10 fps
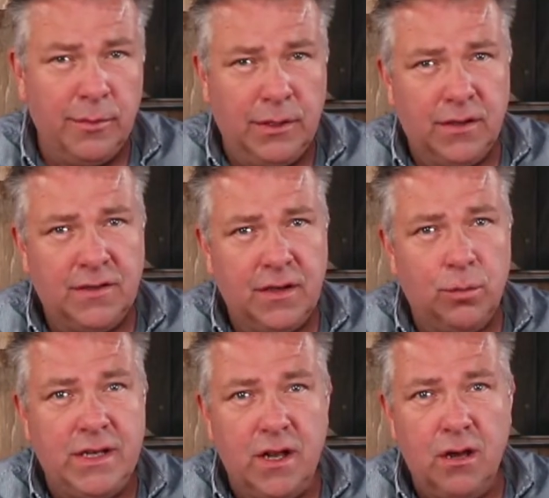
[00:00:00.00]
monoxide,
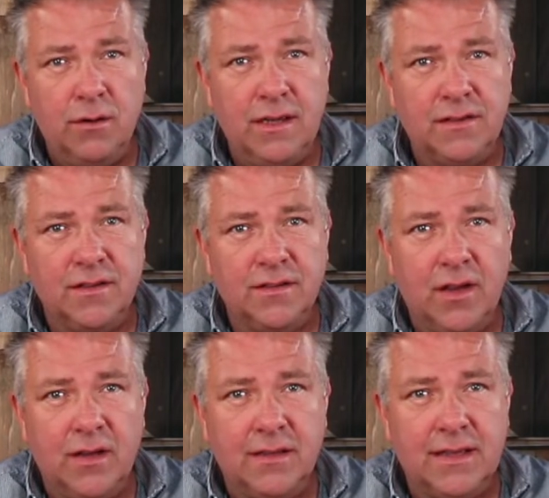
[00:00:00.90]
we know, is a
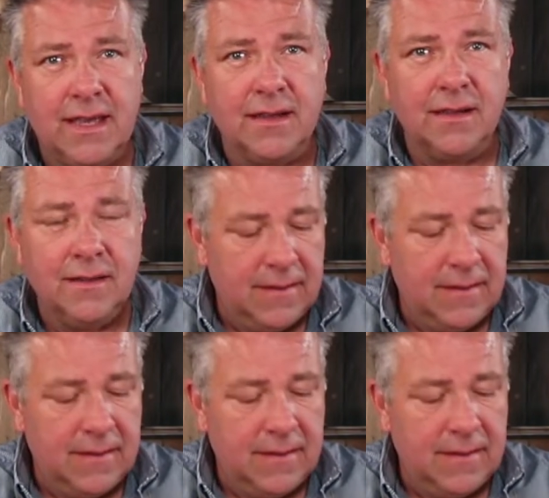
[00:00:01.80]
silent killer,